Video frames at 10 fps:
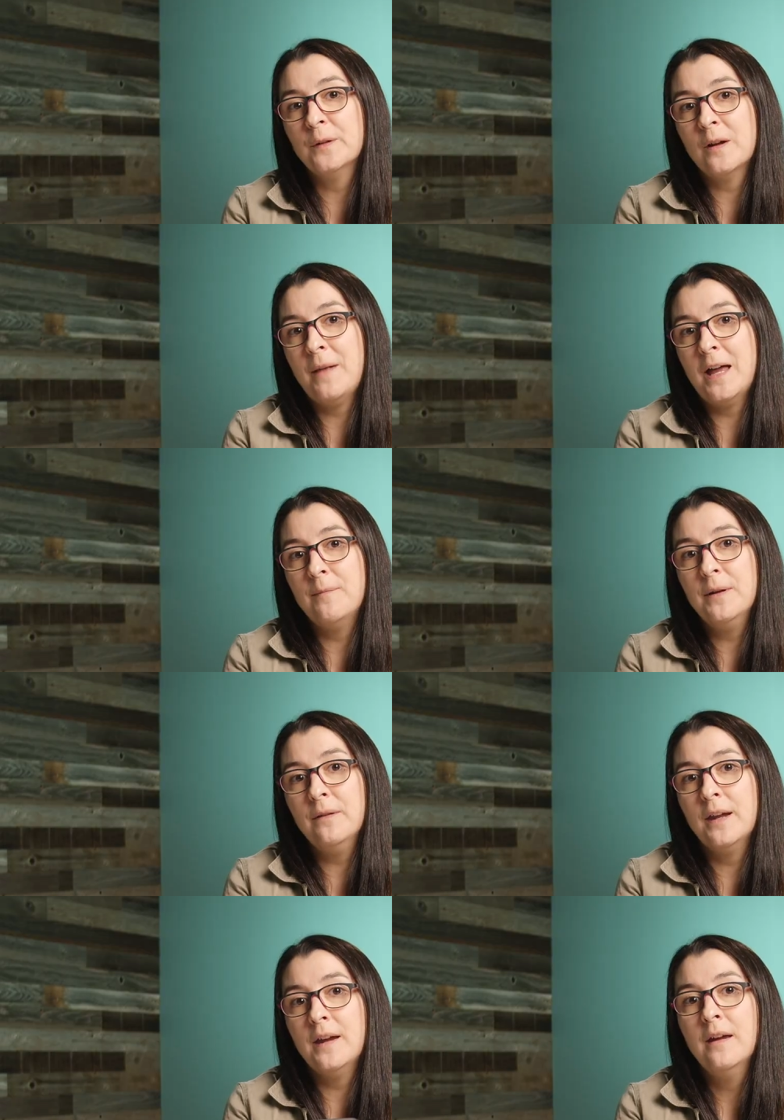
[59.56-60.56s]

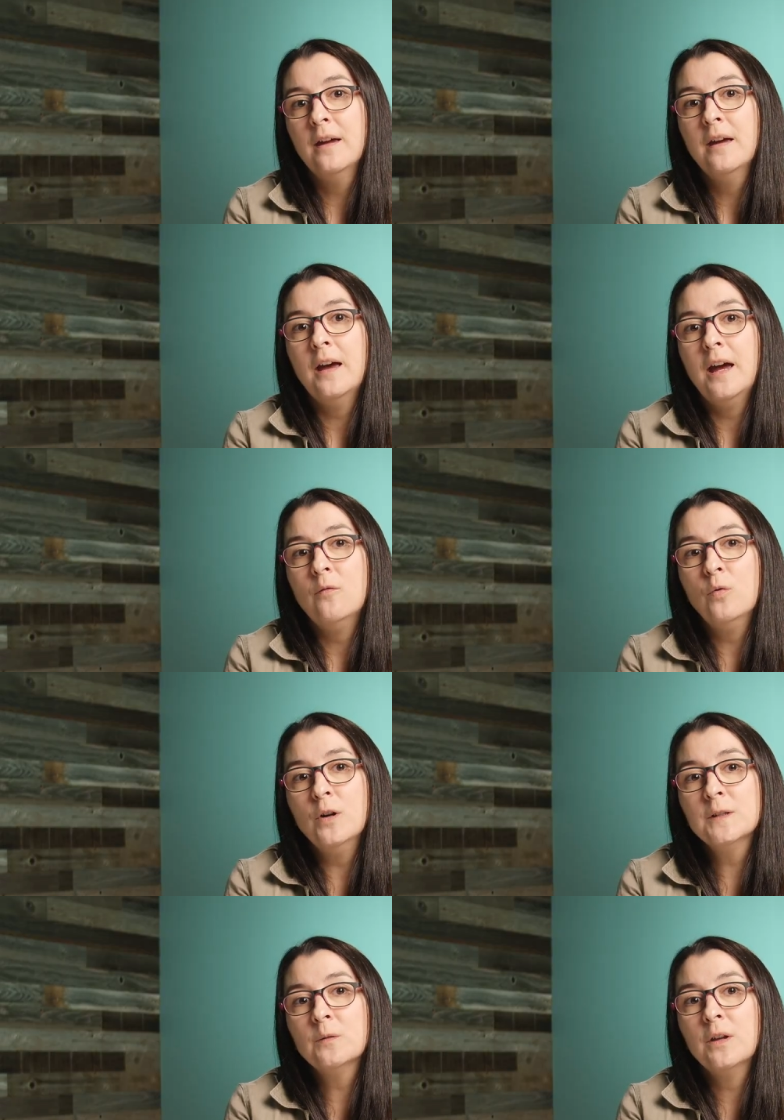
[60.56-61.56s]
compatibility and
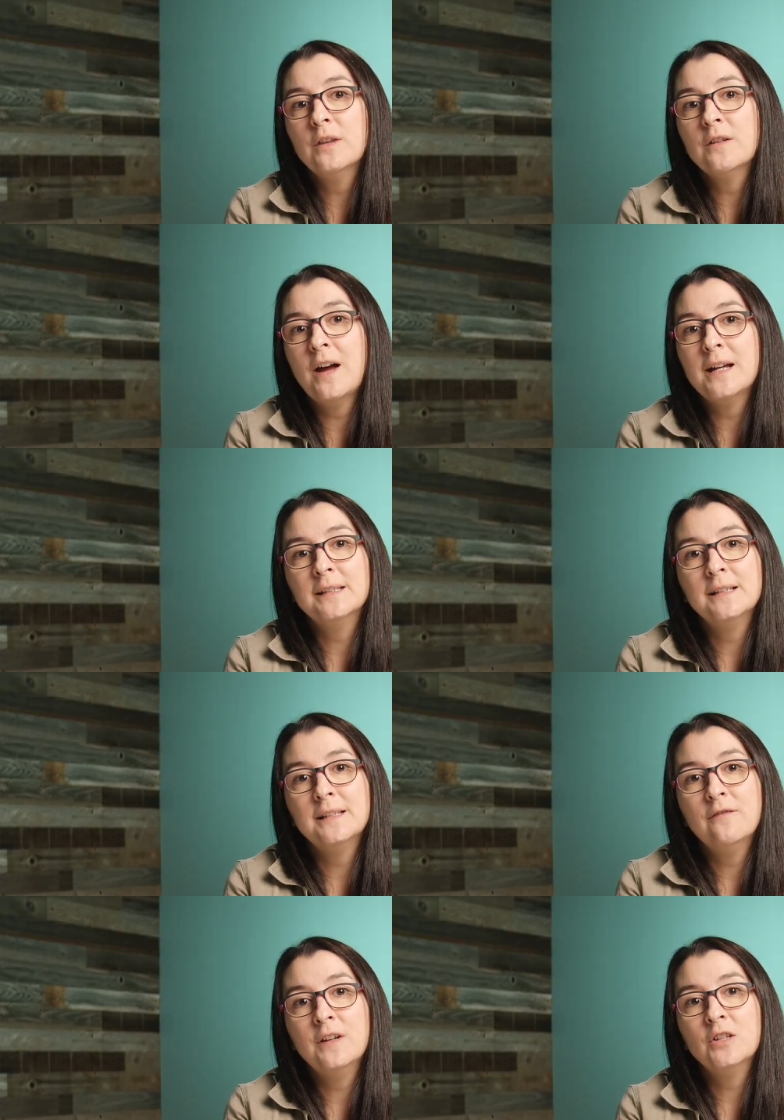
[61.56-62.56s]
works with devices
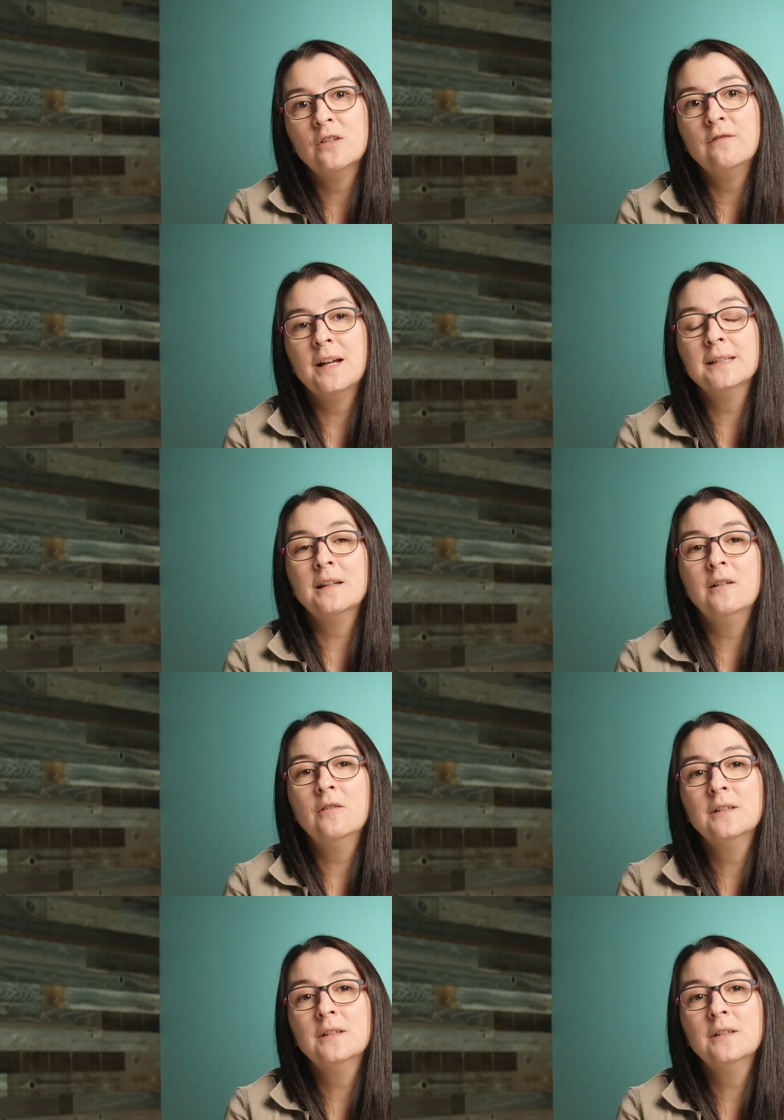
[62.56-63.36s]
that feature VESA